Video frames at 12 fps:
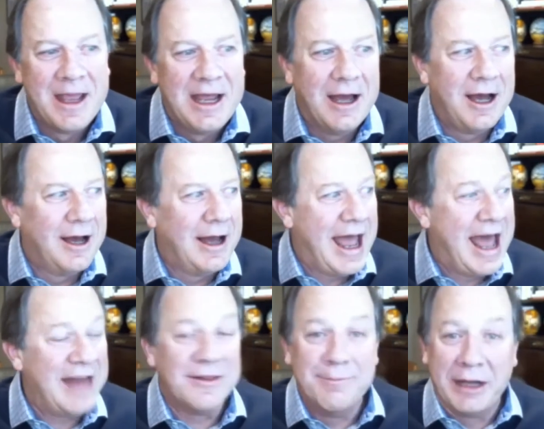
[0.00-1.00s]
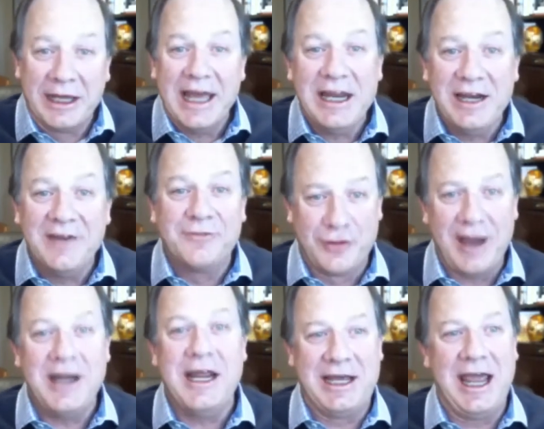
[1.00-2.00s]
At the beginning of
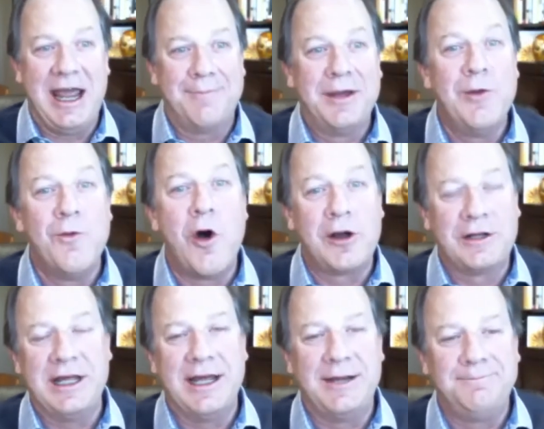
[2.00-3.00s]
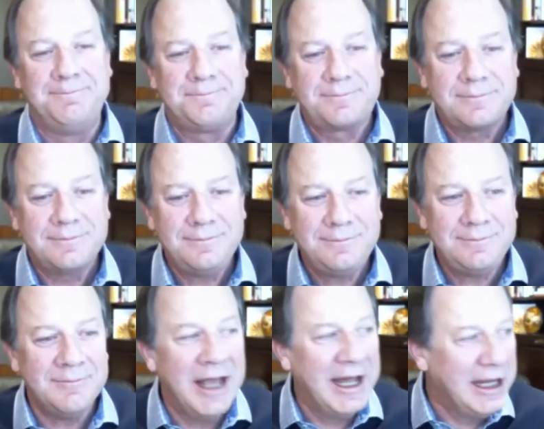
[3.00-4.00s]
training camp, he walked in
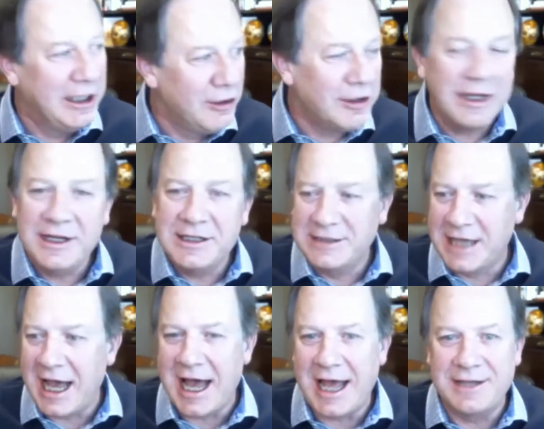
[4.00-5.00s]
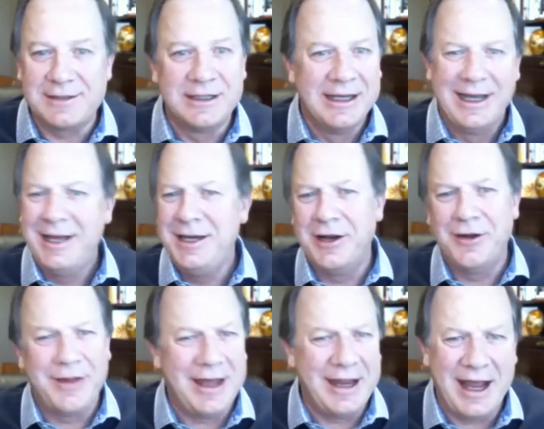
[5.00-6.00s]
and he looked at his guys, and, you know,
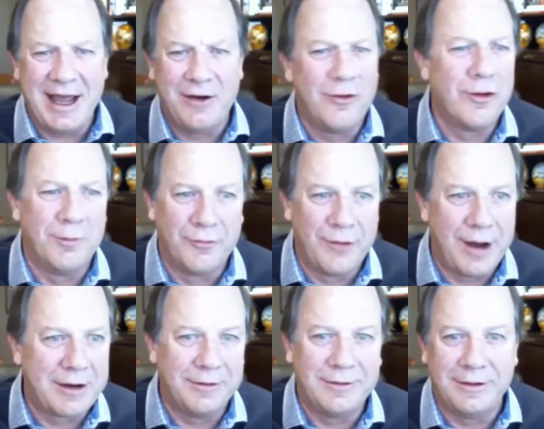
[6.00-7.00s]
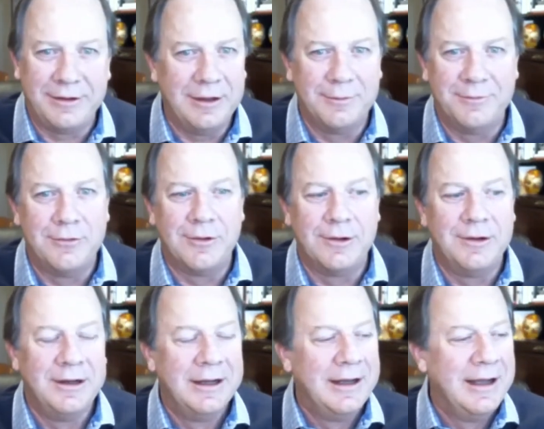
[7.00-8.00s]
they had a horrible record the year before.
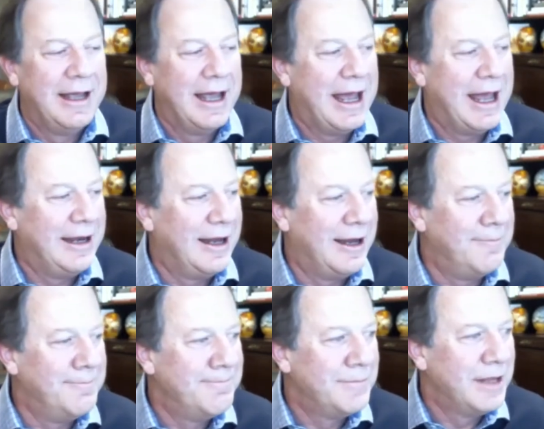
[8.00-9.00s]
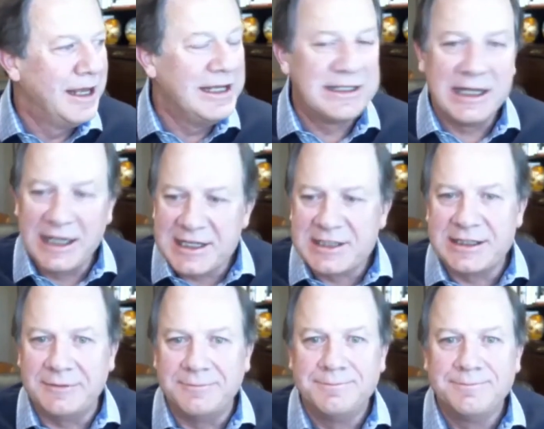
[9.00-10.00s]
And he said,
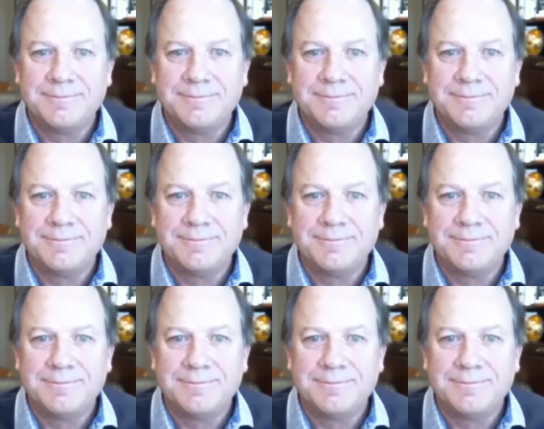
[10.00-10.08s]
listen,